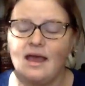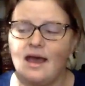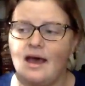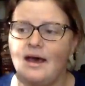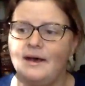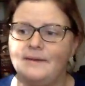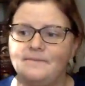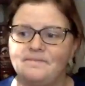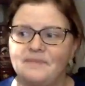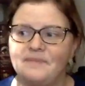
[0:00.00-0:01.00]

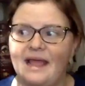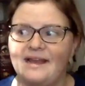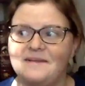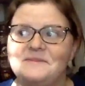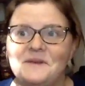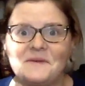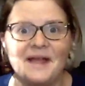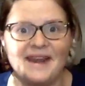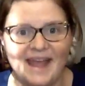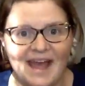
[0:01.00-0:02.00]
and I'm so
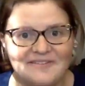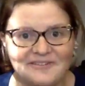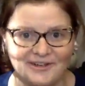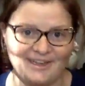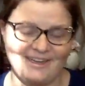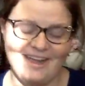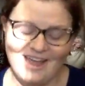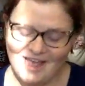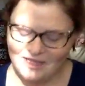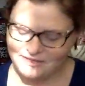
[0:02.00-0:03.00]
glad I have one.
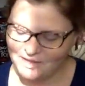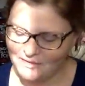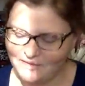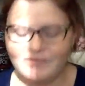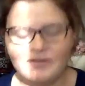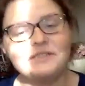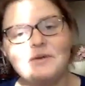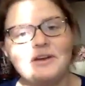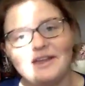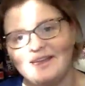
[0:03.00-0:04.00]
So the first
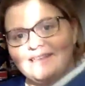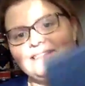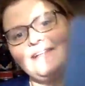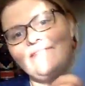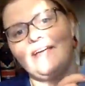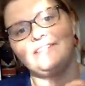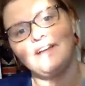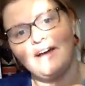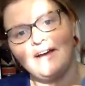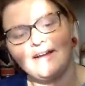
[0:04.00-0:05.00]
book is Love That
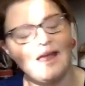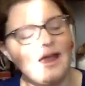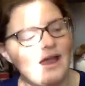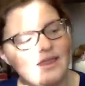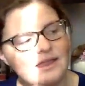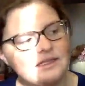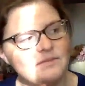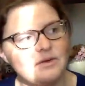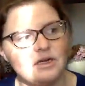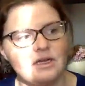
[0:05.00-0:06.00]
Dog.
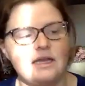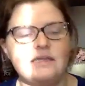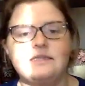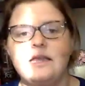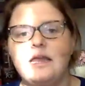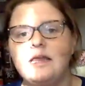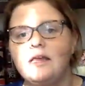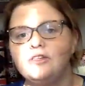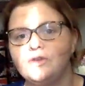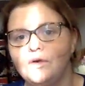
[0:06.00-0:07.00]
This book, it's
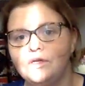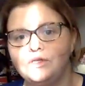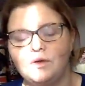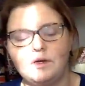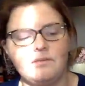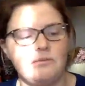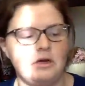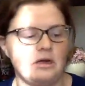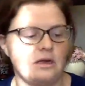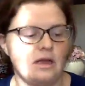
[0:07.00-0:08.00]
a short
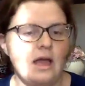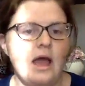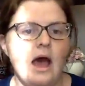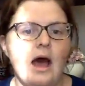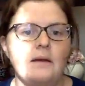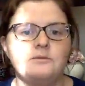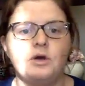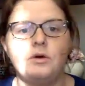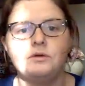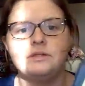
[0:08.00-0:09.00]
book
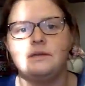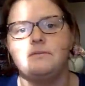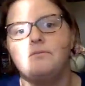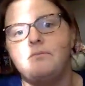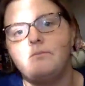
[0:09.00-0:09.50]
told in